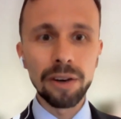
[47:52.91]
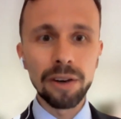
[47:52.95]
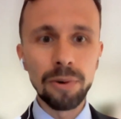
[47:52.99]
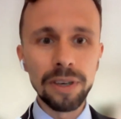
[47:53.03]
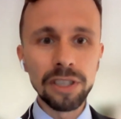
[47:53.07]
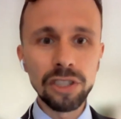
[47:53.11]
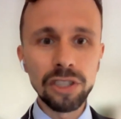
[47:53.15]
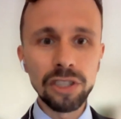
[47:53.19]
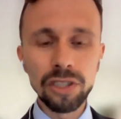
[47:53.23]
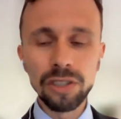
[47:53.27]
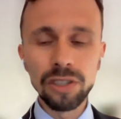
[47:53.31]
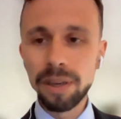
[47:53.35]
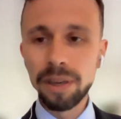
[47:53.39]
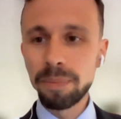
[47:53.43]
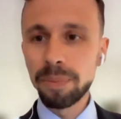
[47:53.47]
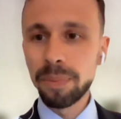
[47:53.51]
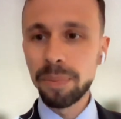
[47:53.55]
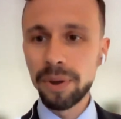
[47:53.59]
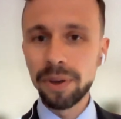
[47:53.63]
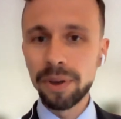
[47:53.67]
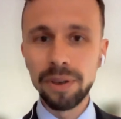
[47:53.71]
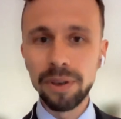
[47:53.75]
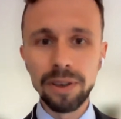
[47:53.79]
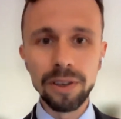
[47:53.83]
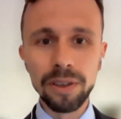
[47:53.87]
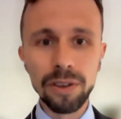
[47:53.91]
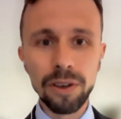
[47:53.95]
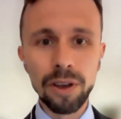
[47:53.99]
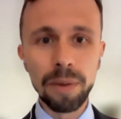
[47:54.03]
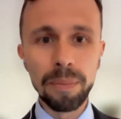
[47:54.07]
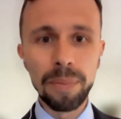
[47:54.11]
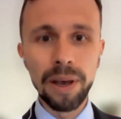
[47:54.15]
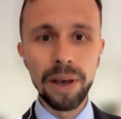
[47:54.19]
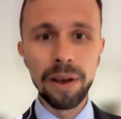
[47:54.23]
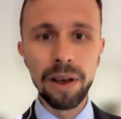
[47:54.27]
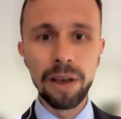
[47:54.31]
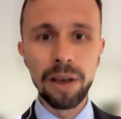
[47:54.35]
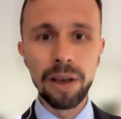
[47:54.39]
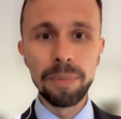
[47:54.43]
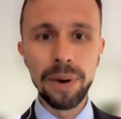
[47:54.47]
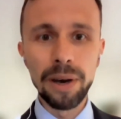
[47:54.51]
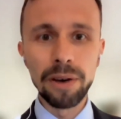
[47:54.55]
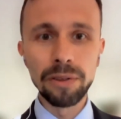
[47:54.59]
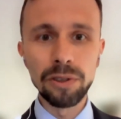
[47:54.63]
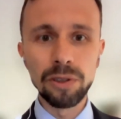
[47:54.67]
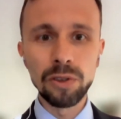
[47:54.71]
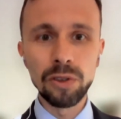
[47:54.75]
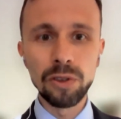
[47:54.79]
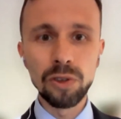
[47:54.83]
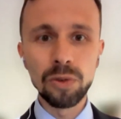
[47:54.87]
question
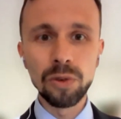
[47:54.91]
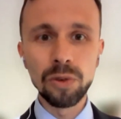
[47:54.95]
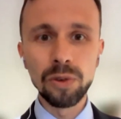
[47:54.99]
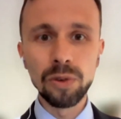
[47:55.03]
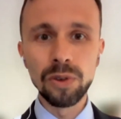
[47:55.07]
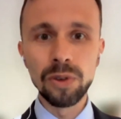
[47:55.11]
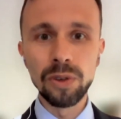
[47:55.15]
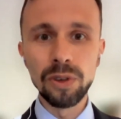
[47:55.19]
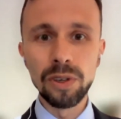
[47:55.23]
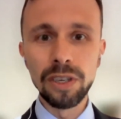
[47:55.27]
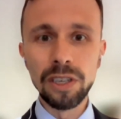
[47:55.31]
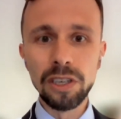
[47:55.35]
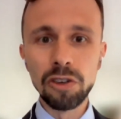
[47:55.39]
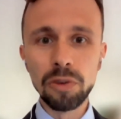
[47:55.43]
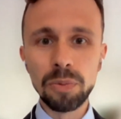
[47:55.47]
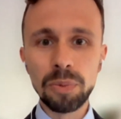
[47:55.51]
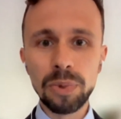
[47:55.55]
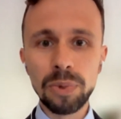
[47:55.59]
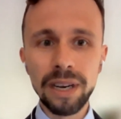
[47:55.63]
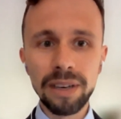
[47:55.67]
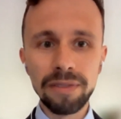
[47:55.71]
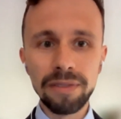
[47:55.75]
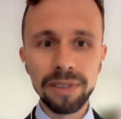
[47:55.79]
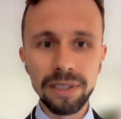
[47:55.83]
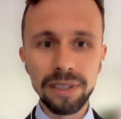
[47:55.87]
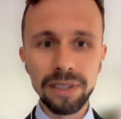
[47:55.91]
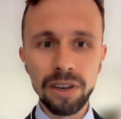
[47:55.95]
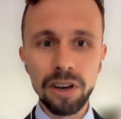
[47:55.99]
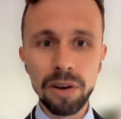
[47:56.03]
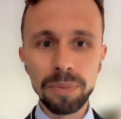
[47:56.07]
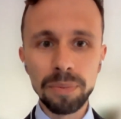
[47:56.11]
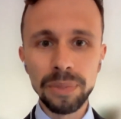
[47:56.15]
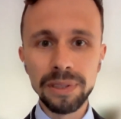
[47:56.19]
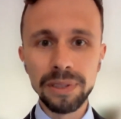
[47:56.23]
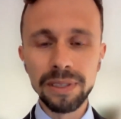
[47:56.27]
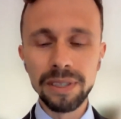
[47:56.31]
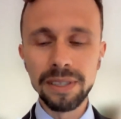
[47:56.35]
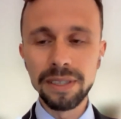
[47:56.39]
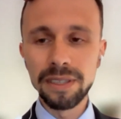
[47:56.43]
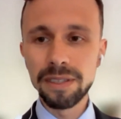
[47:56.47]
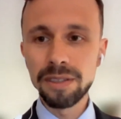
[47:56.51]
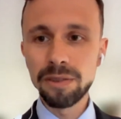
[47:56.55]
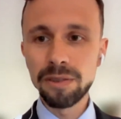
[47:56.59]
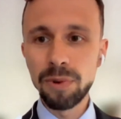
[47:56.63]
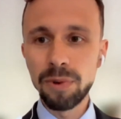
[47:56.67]
about EU private companies.